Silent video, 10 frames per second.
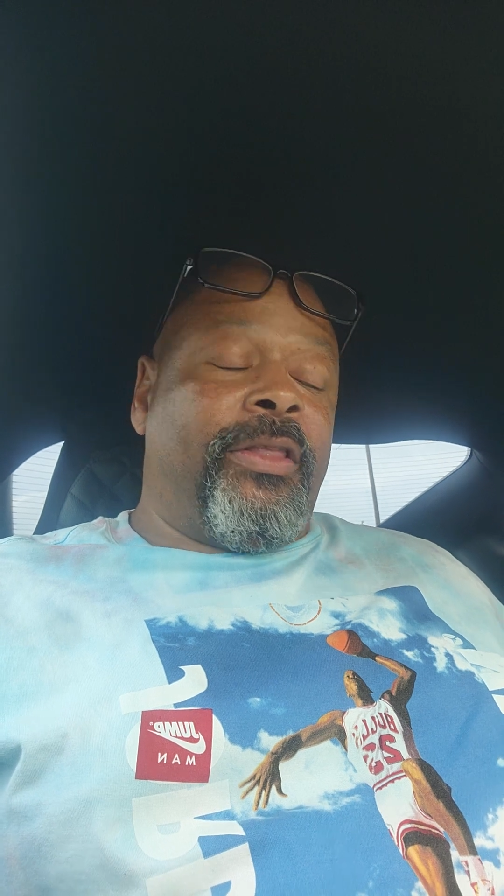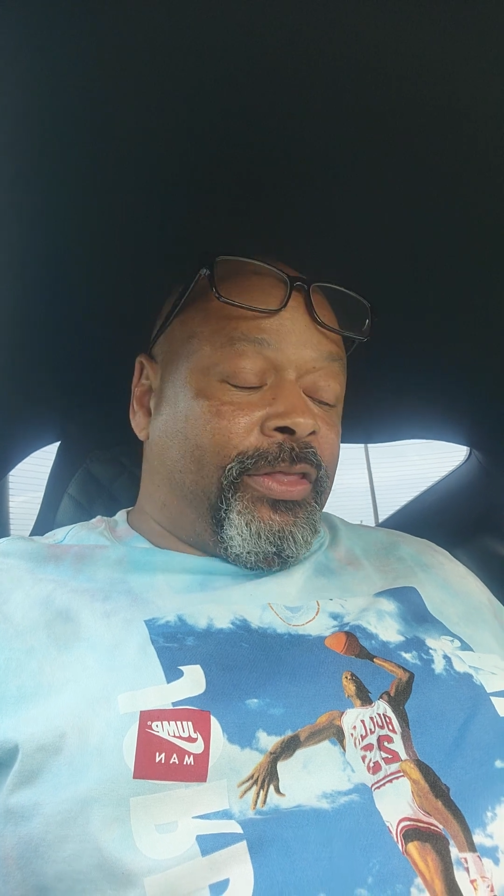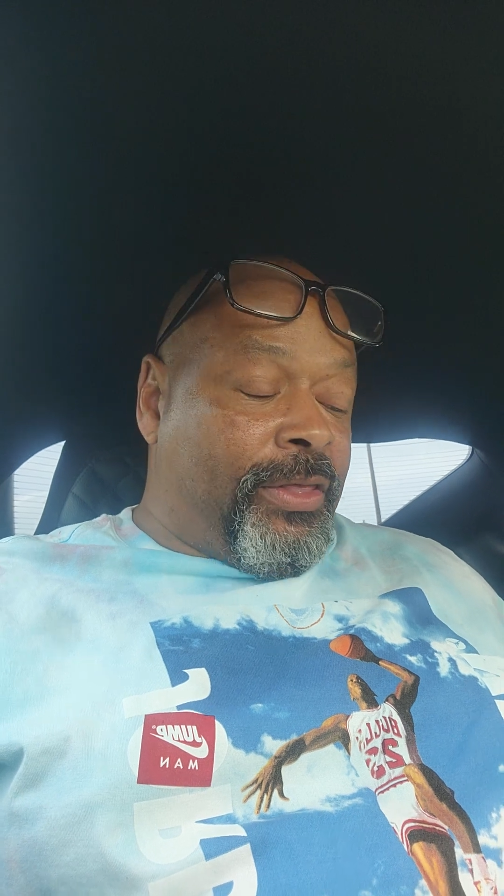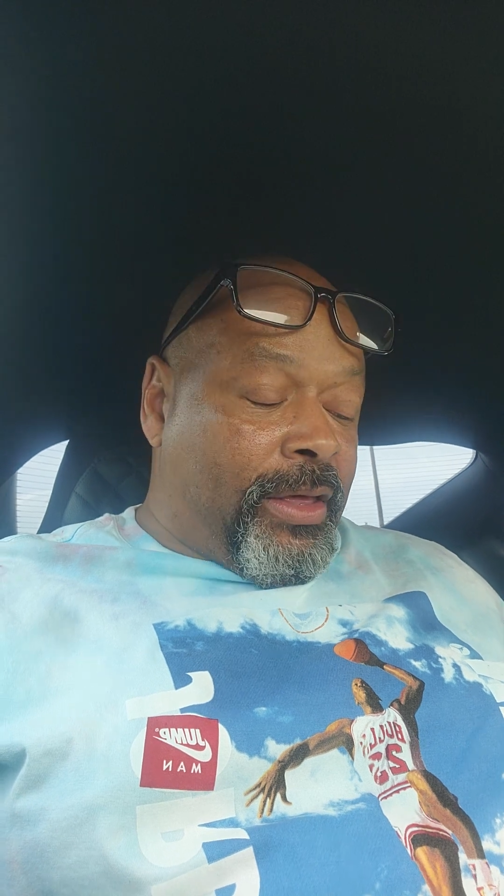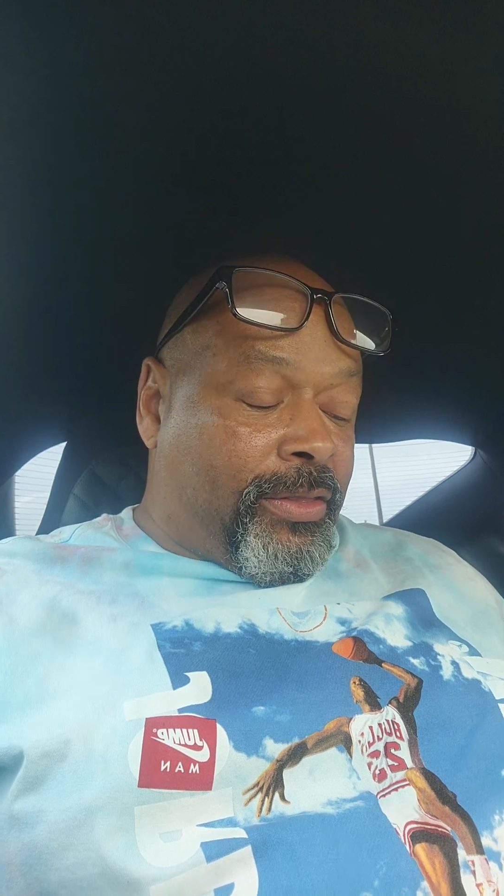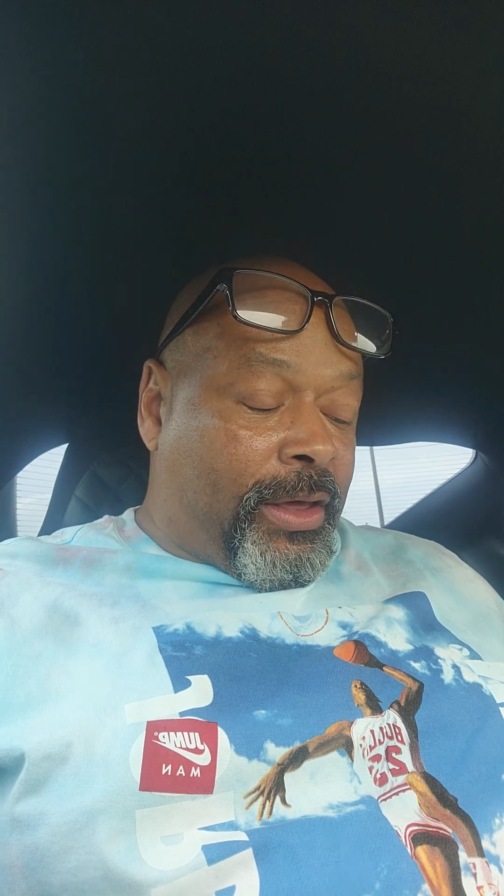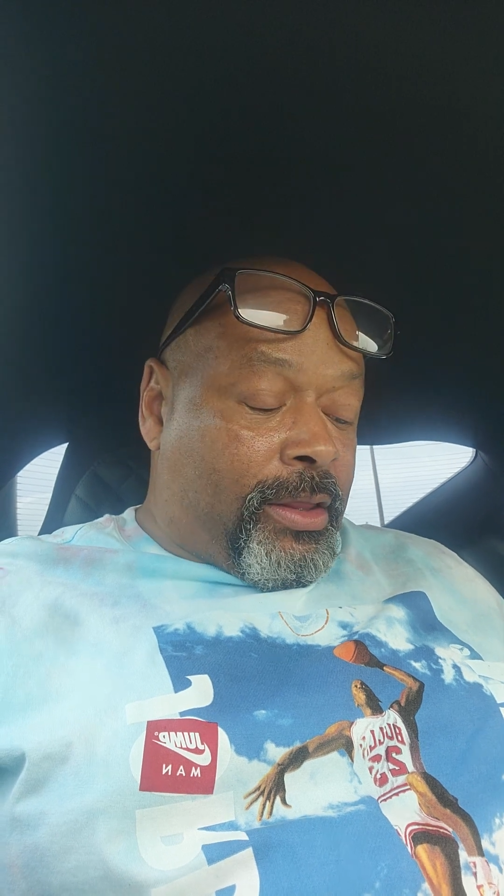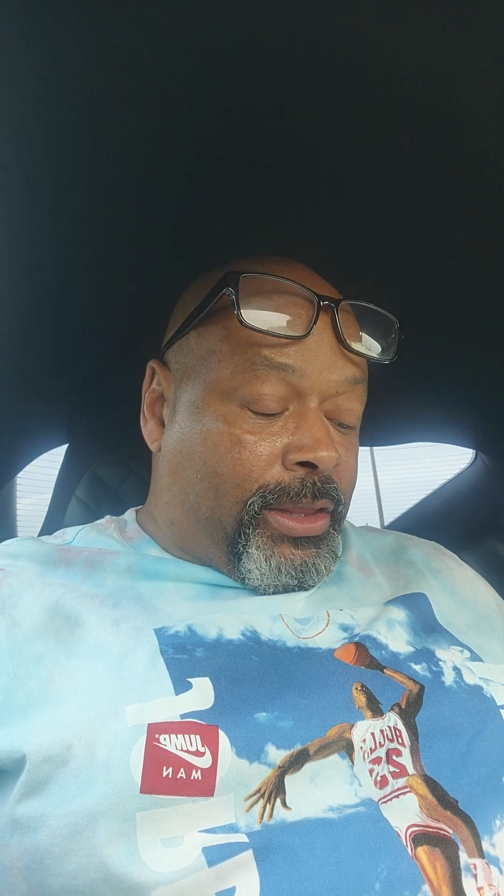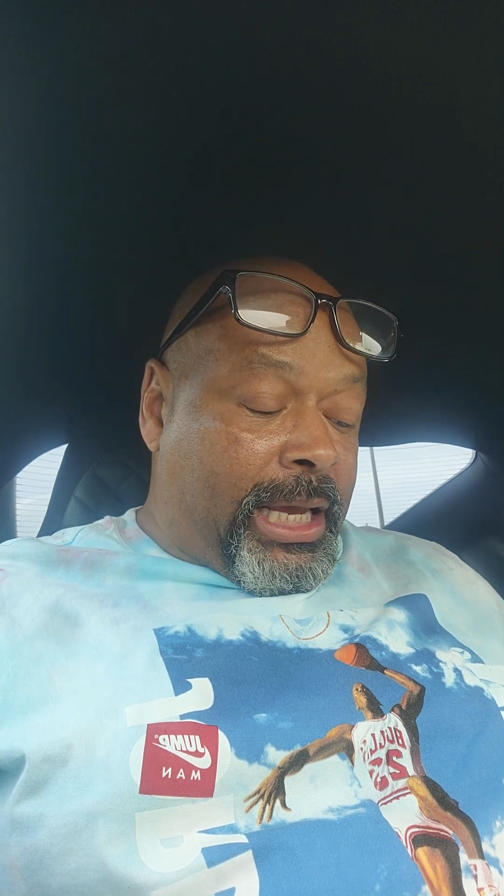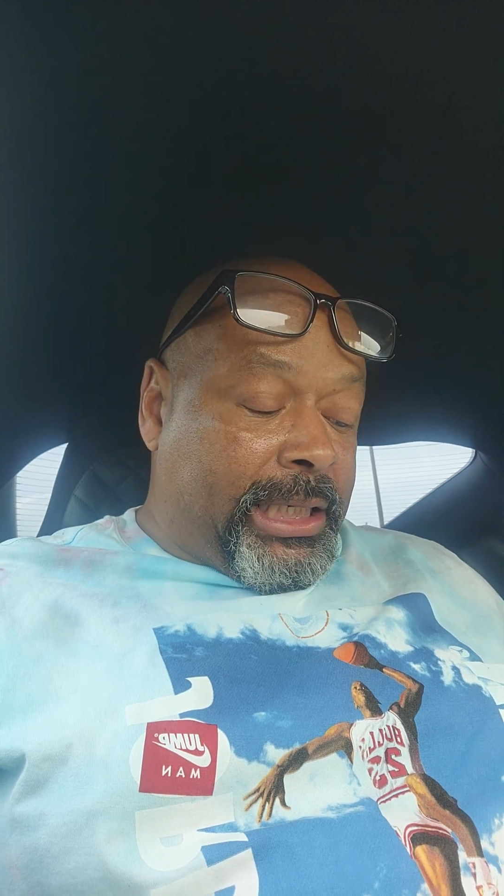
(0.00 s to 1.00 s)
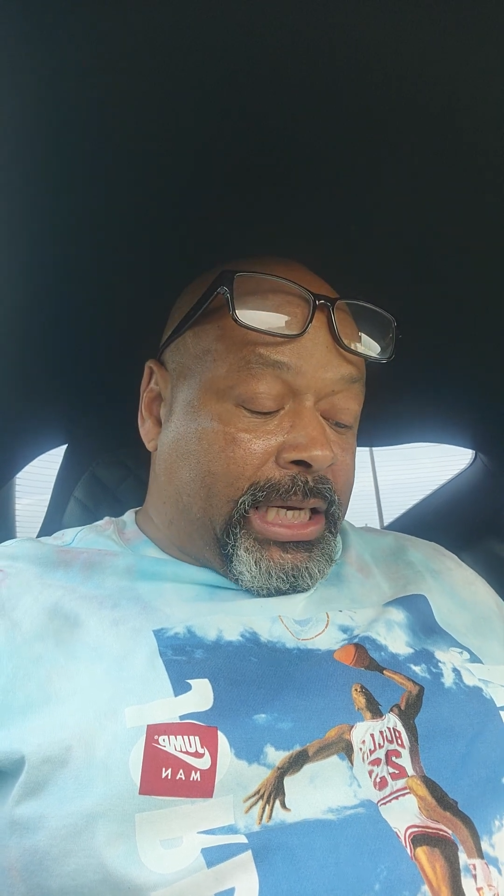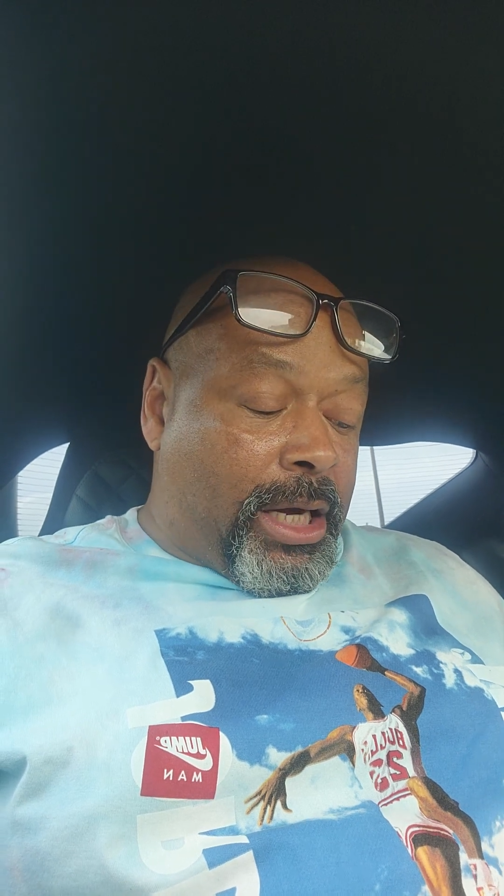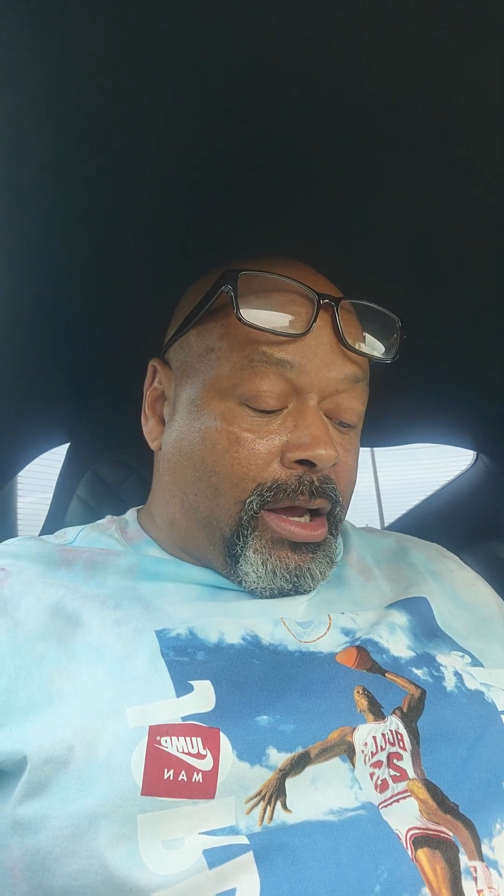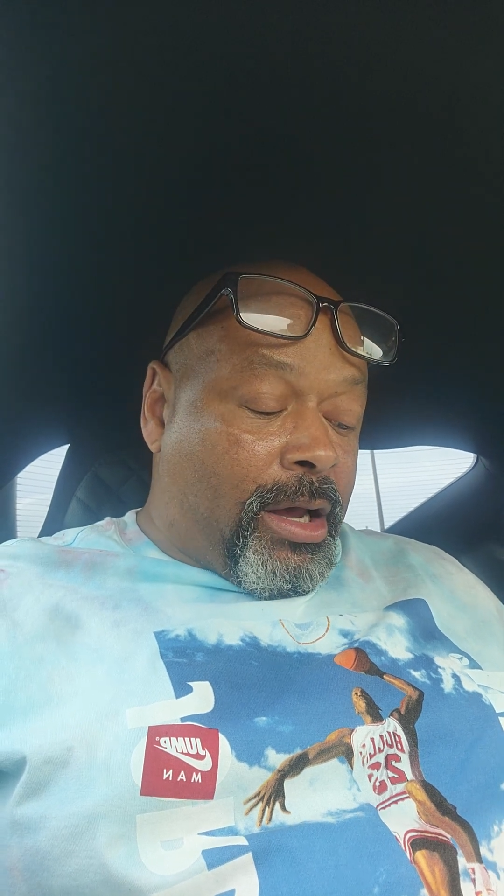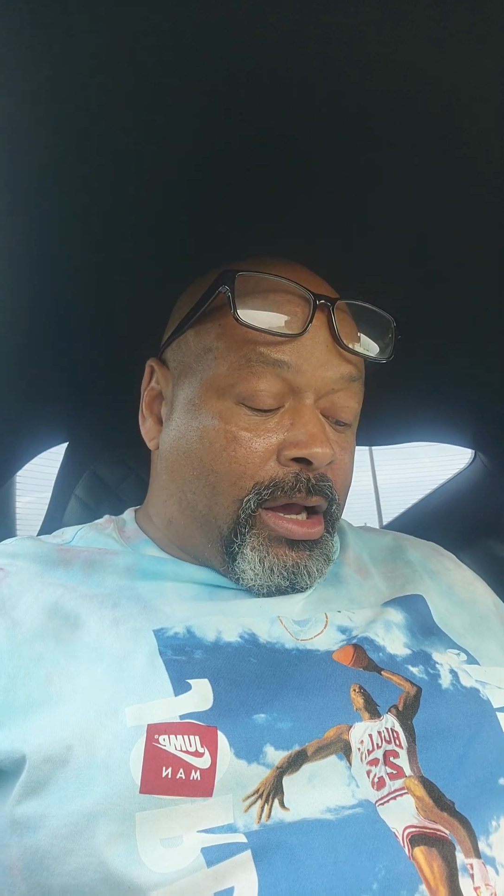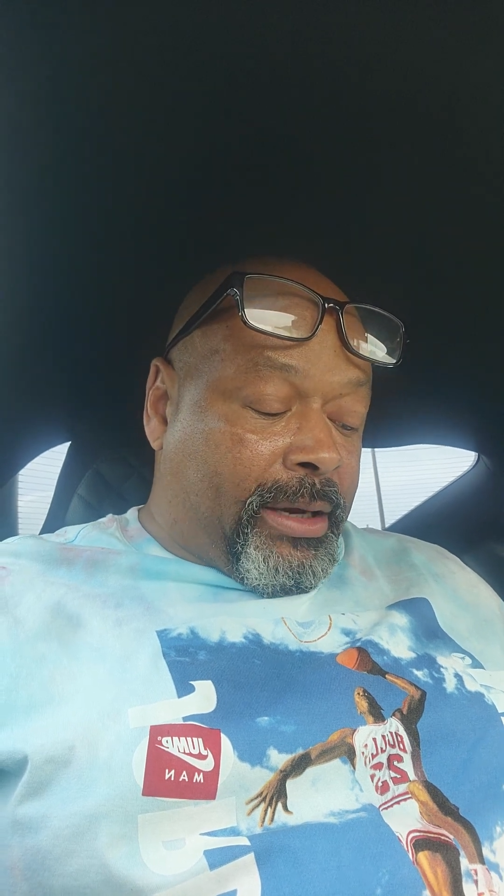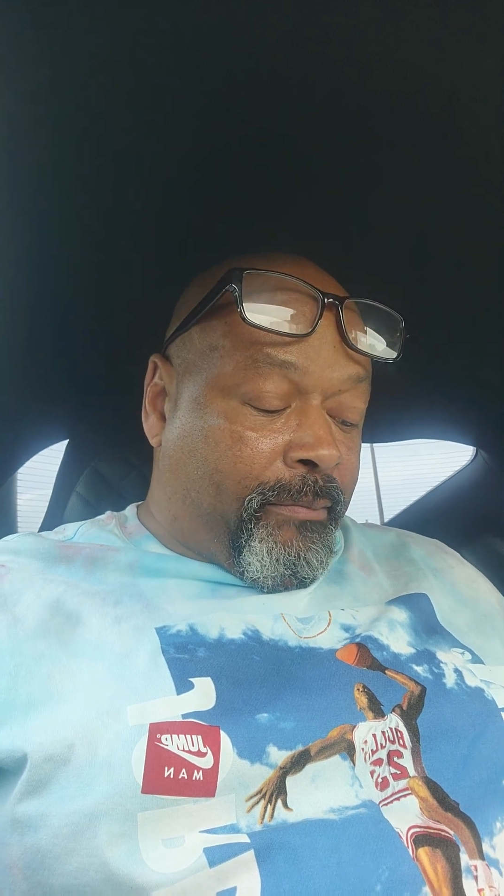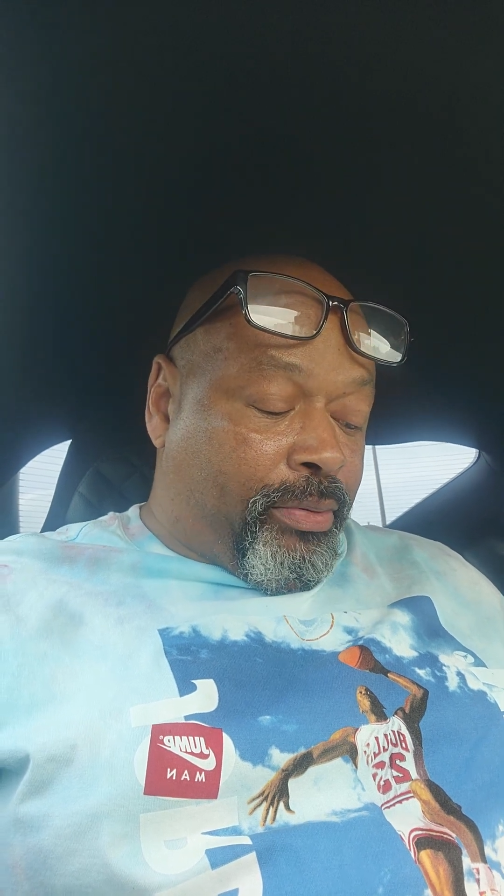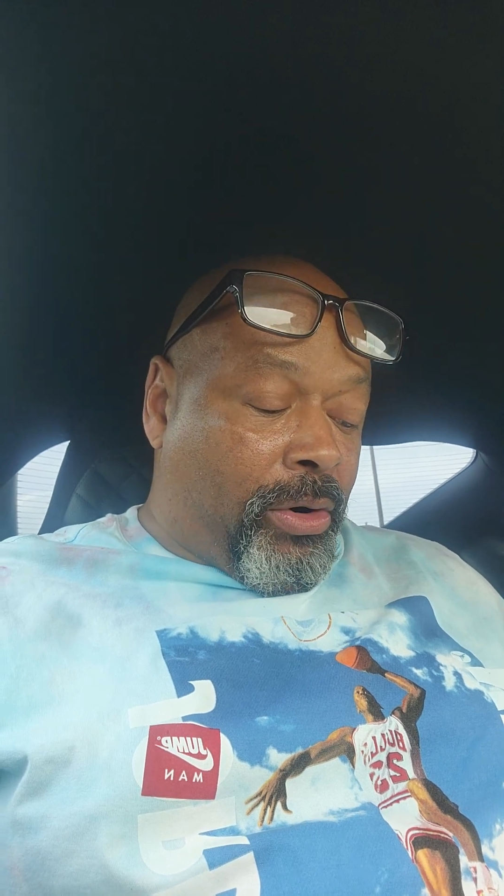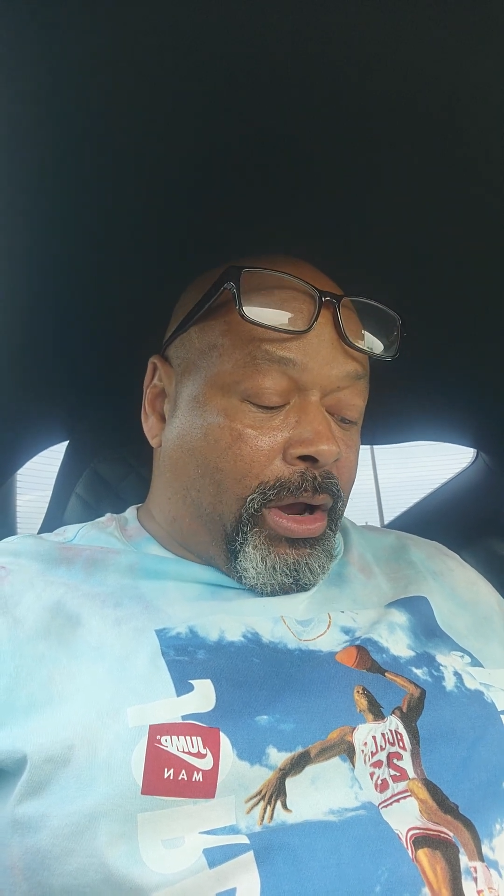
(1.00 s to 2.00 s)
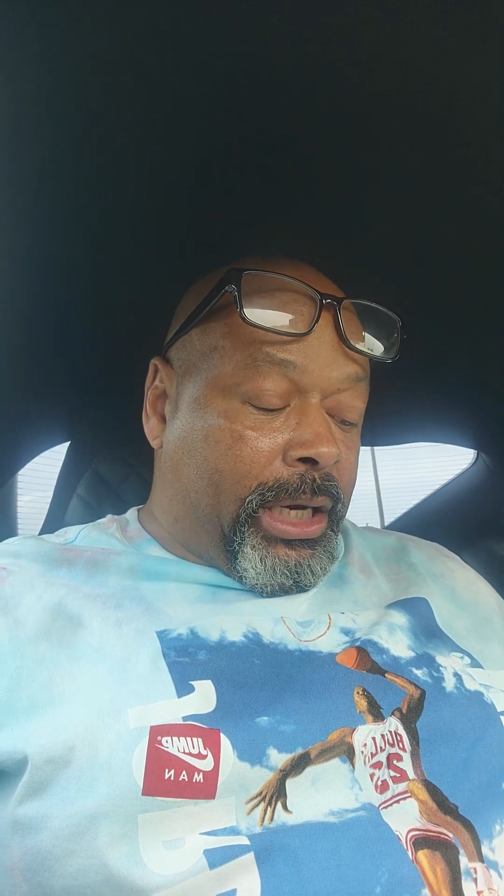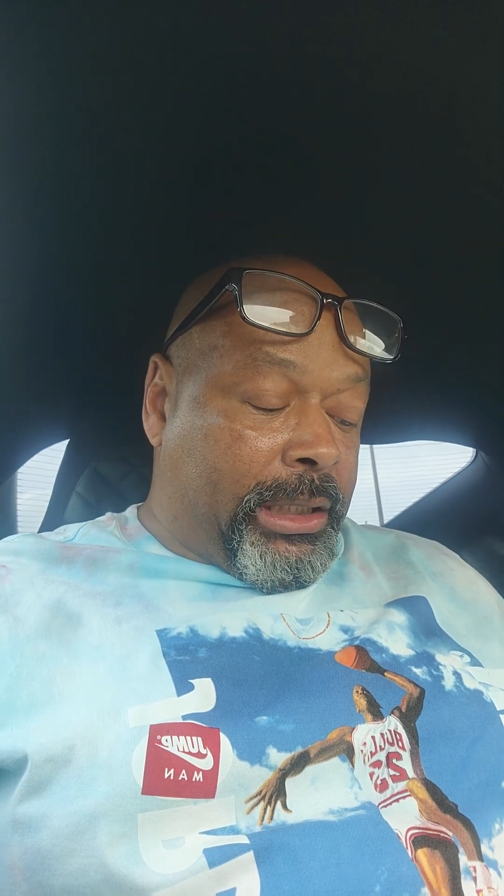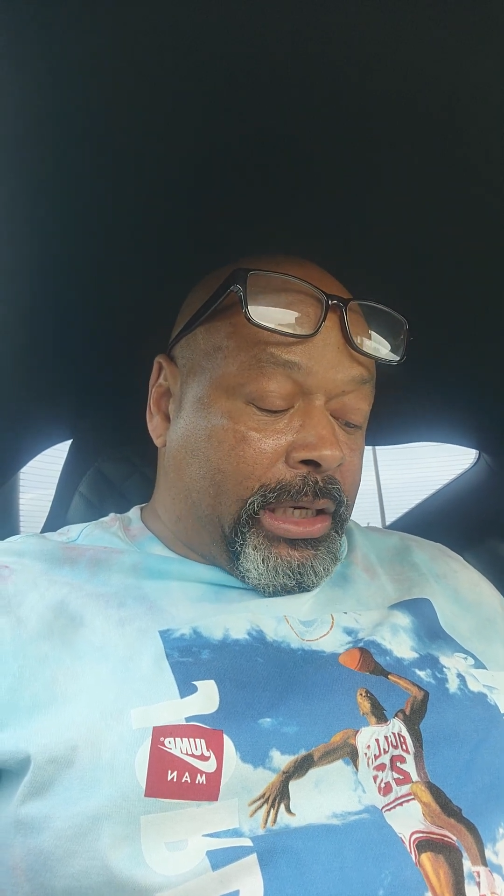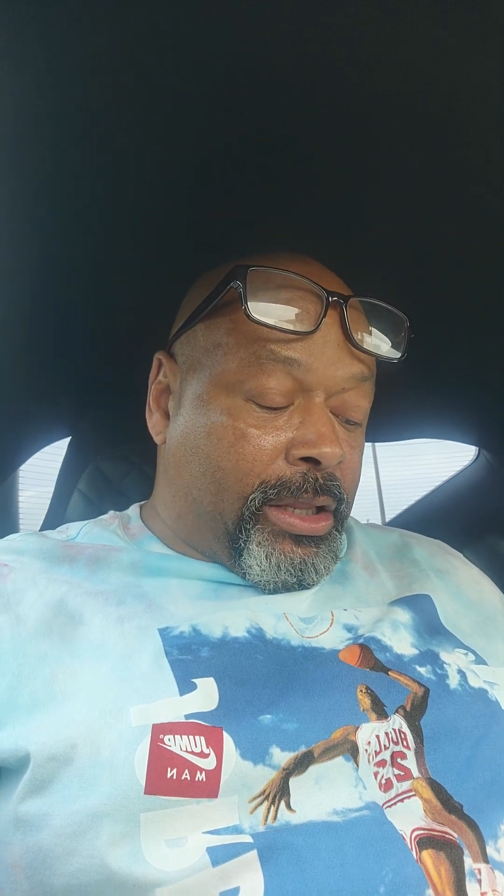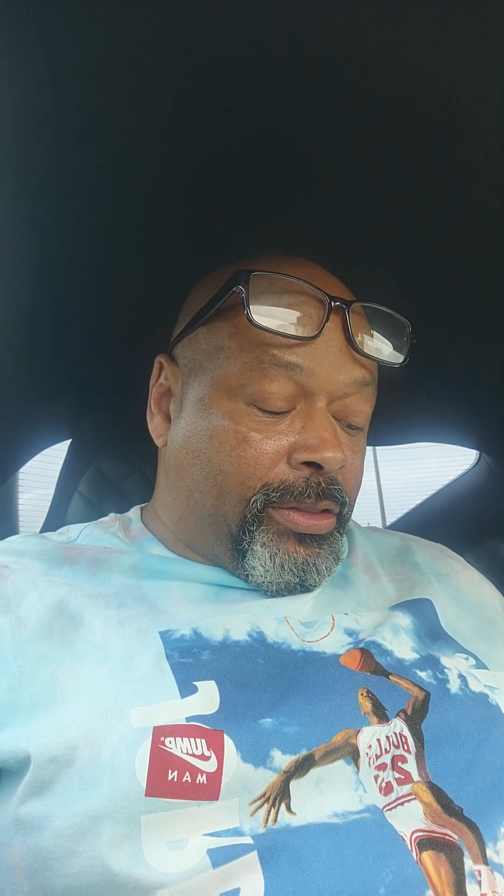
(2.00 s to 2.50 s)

that God brought